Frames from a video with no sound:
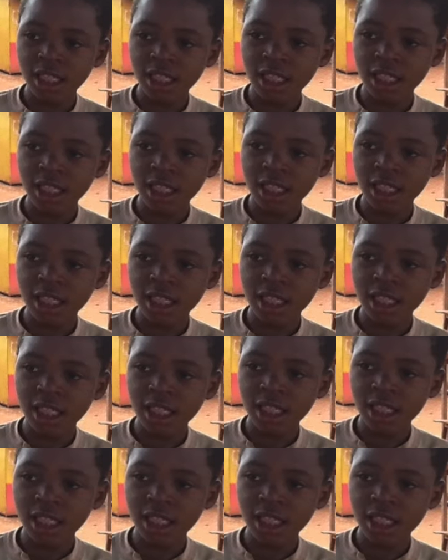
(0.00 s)
Kasiru,
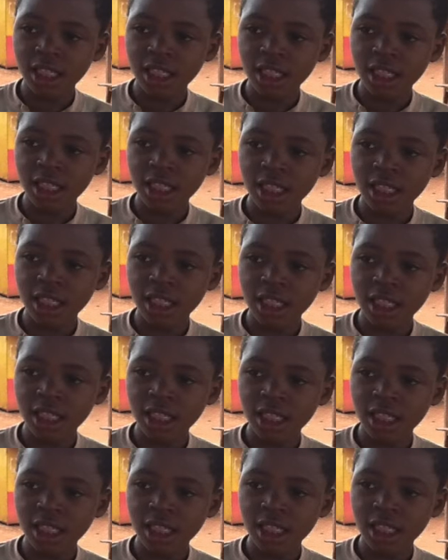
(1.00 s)
meaning stupid.
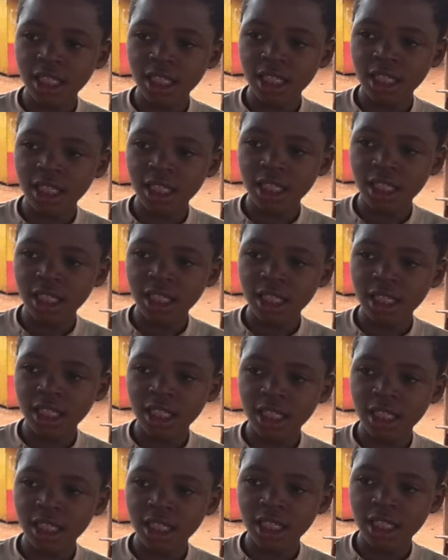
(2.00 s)
In many
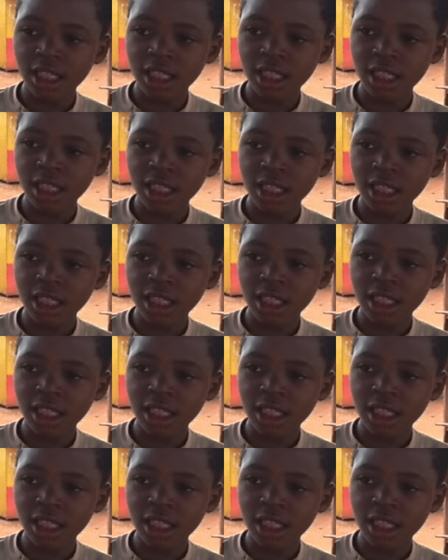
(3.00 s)
cases, there are